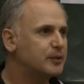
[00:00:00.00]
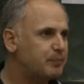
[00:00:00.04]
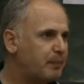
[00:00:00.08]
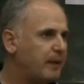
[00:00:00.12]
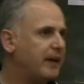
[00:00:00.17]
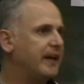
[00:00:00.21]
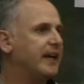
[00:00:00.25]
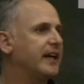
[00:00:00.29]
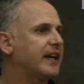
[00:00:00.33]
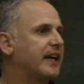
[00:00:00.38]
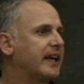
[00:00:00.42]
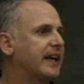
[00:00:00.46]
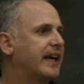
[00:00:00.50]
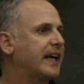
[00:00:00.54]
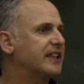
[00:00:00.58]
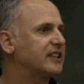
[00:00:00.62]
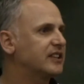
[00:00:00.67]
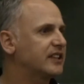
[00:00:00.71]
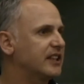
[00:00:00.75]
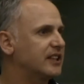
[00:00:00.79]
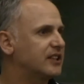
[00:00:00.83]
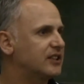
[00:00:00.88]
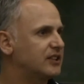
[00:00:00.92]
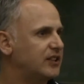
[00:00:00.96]
speak, you
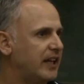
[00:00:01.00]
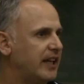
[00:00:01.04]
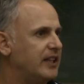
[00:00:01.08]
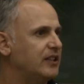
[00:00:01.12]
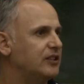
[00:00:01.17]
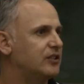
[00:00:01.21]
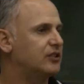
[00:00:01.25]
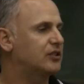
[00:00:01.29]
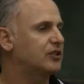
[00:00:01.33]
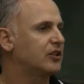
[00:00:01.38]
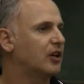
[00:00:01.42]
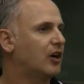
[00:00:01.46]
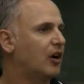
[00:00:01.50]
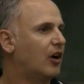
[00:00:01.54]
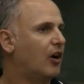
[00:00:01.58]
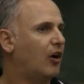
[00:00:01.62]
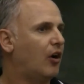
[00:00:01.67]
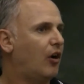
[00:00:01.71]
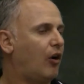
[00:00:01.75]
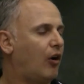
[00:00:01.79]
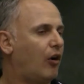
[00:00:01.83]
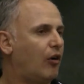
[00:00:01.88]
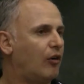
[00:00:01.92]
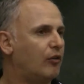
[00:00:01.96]
get the sense
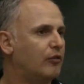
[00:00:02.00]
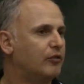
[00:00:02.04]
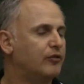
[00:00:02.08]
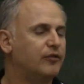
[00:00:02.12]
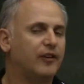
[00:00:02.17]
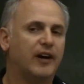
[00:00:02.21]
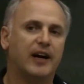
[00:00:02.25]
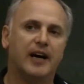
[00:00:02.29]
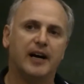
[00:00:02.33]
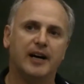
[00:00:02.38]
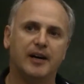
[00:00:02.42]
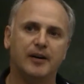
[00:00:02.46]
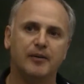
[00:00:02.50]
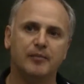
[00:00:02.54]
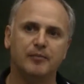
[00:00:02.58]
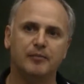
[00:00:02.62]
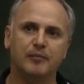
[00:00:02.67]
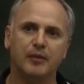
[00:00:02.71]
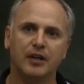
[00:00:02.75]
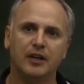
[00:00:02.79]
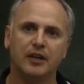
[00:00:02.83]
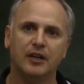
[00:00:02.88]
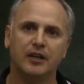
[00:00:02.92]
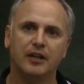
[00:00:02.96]
of
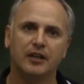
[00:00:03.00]
um,